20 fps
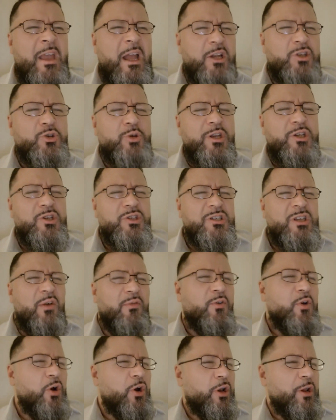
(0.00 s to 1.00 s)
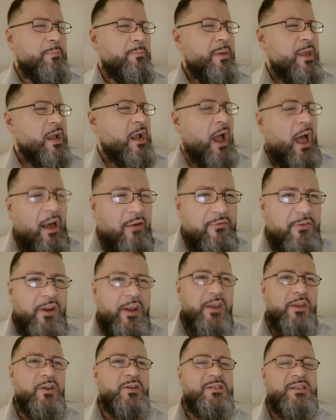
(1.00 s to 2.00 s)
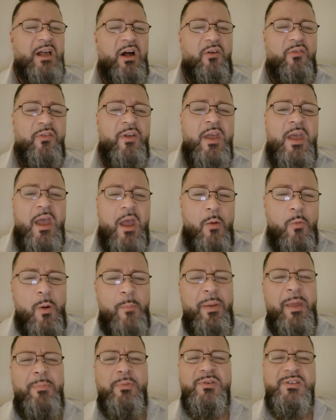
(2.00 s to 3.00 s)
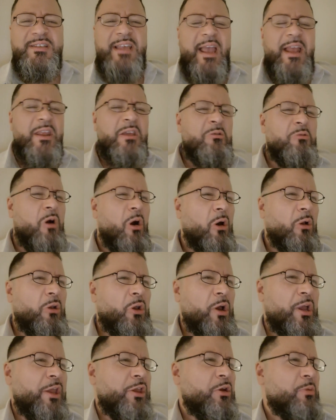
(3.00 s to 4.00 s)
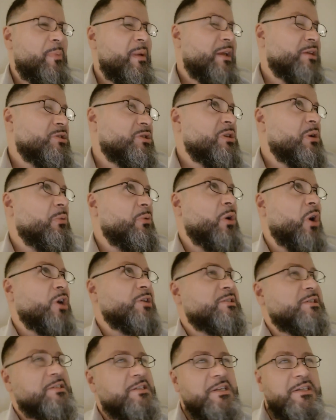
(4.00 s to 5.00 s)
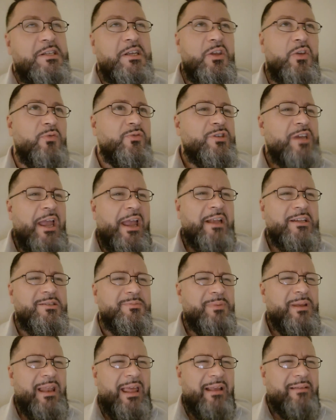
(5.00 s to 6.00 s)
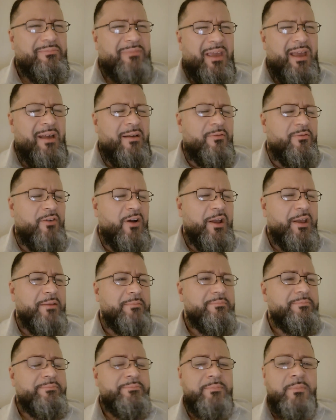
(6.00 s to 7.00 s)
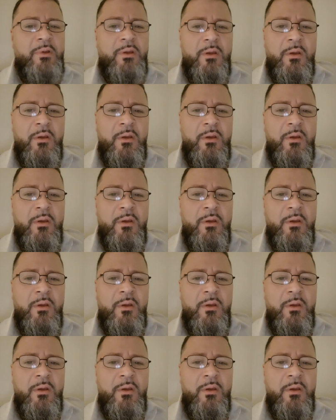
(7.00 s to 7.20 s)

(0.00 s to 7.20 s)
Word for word: And treat yourself good and be confident in yourself. And when people say to you, oh, look, you're being so narcissistic, you've changed. Be like, yeah, fuck it.